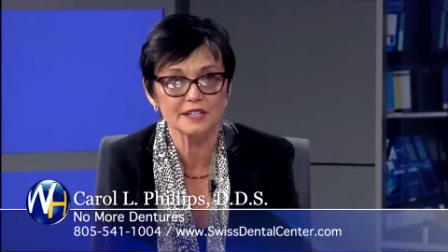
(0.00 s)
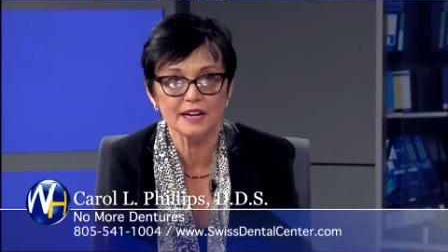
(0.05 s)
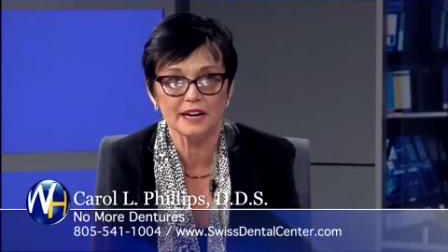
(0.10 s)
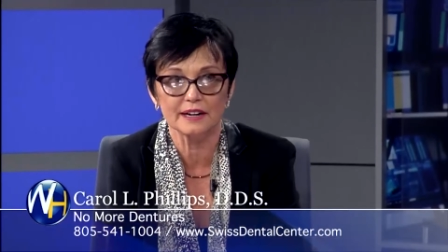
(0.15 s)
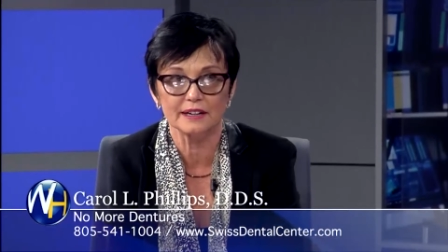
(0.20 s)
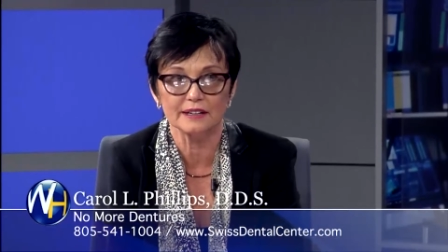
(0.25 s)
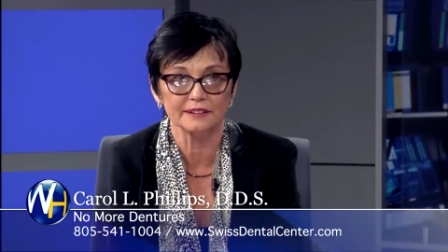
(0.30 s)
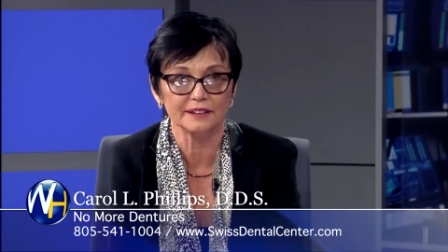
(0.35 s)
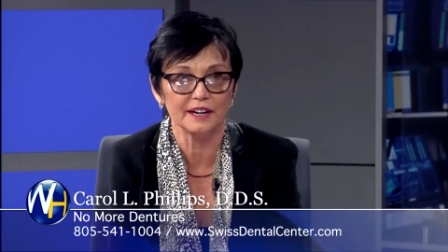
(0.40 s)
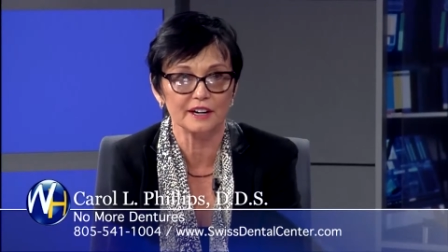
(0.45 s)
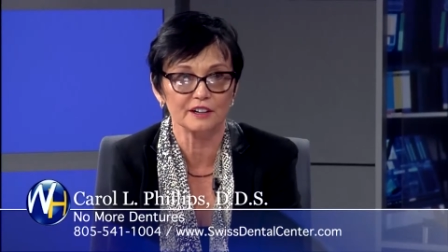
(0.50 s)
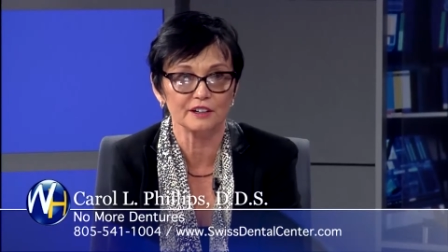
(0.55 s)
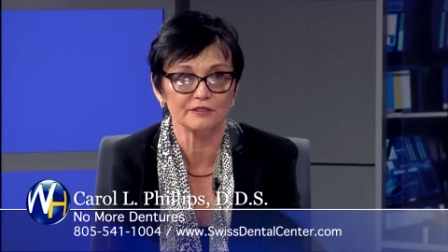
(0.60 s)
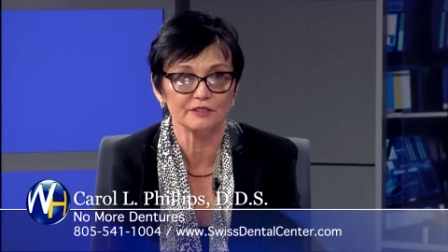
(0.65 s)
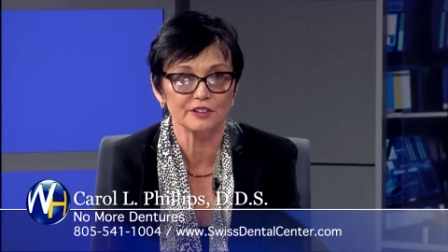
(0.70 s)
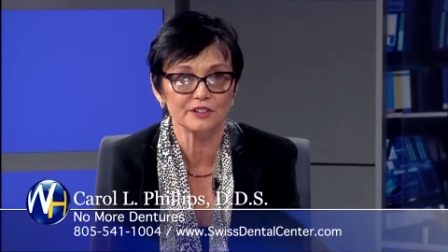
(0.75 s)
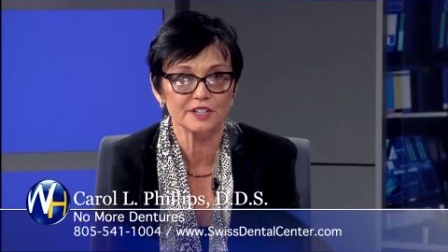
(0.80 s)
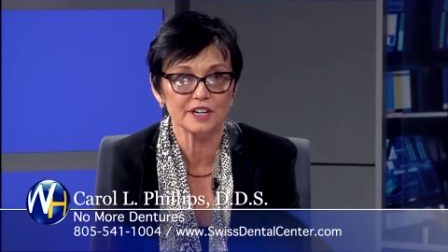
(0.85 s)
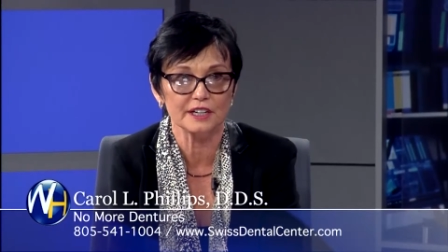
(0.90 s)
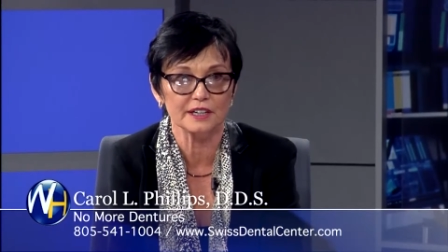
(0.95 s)
taken care of
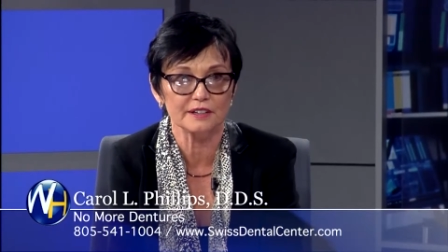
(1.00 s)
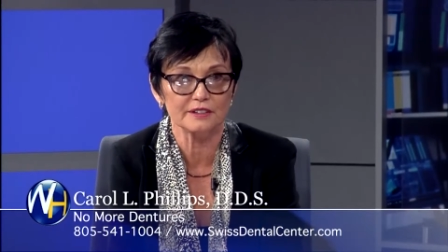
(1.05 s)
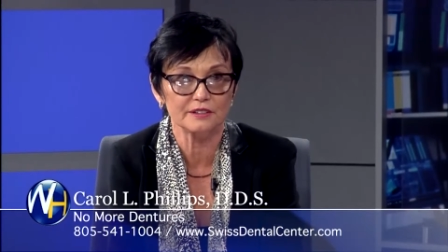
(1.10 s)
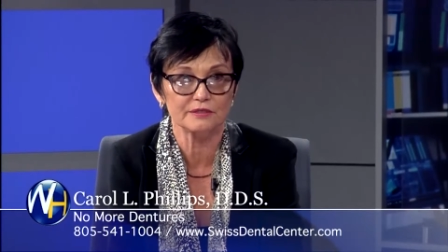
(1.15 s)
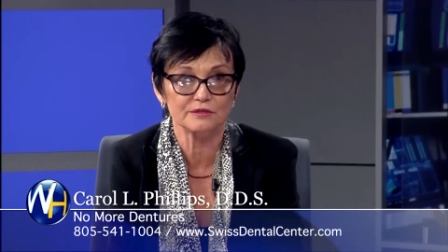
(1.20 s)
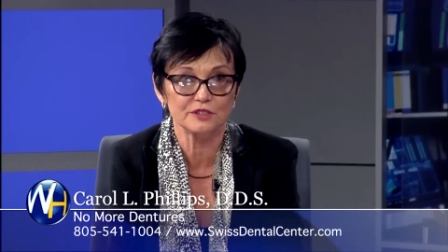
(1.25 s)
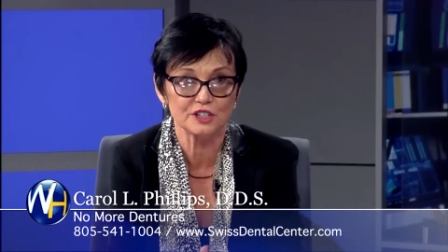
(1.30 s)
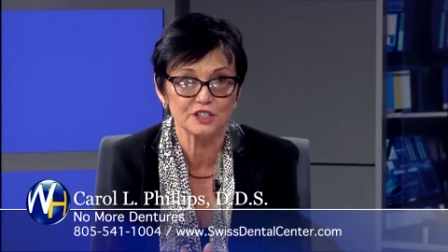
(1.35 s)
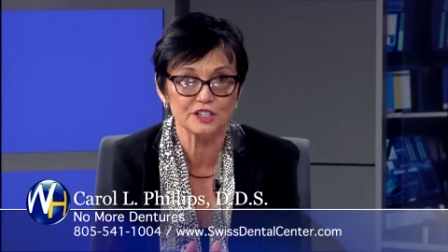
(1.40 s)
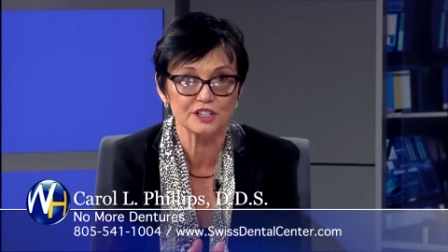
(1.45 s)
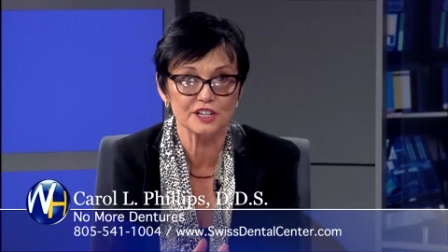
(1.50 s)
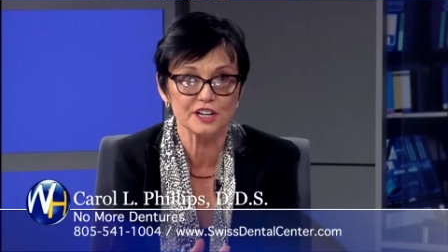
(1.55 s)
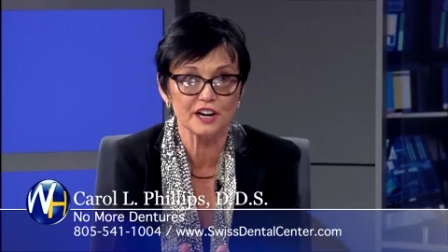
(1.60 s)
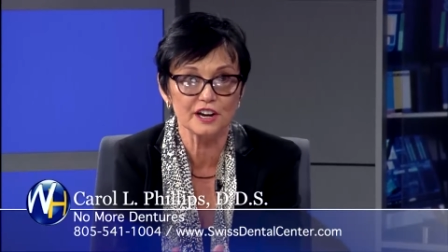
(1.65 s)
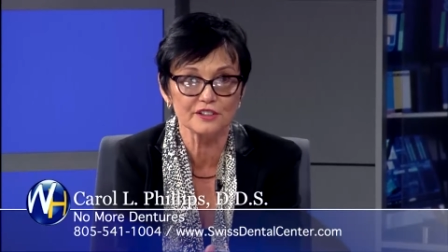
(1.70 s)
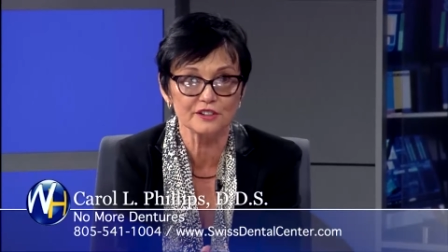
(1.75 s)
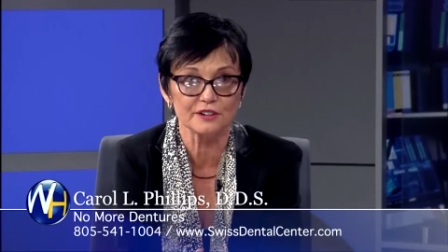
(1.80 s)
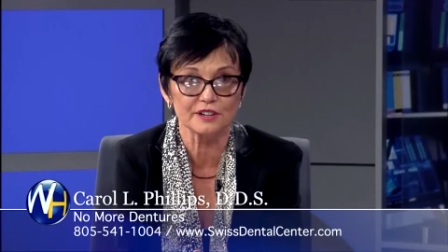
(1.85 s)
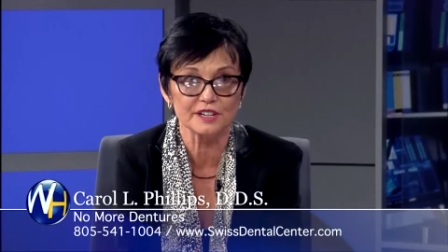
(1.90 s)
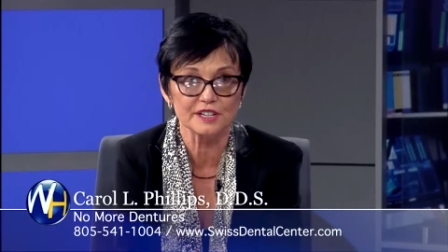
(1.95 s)
her teeth. She's the
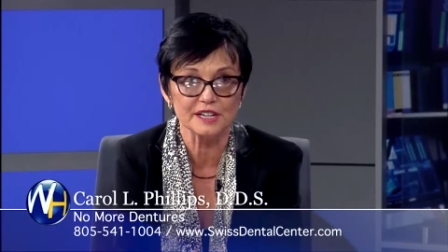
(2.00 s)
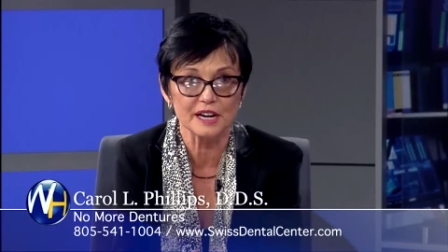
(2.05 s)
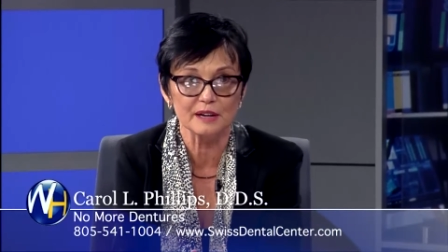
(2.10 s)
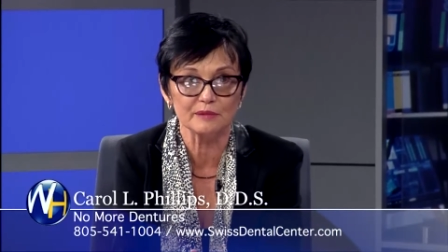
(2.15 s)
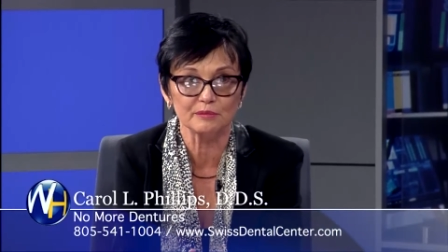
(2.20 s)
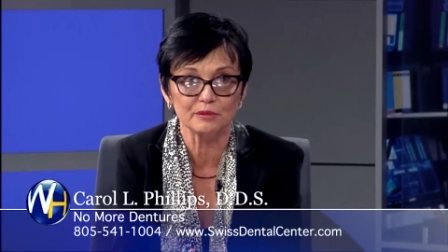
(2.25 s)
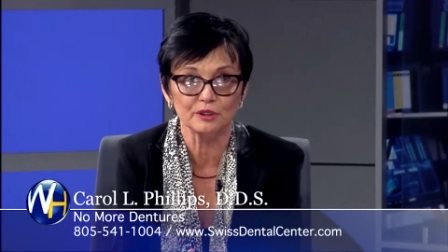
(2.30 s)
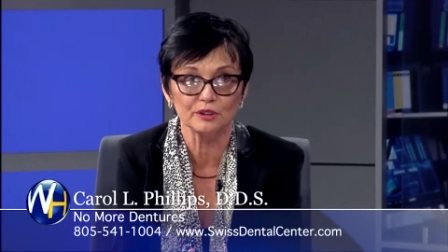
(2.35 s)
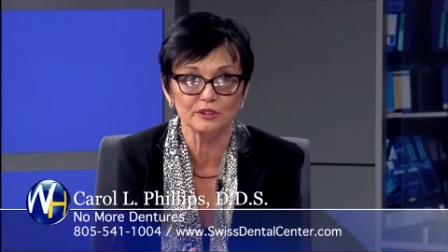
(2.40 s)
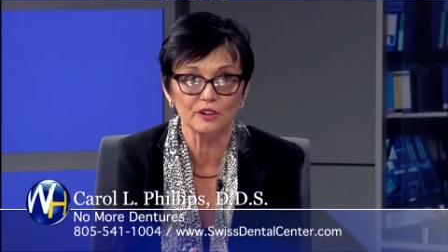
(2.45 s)
other example.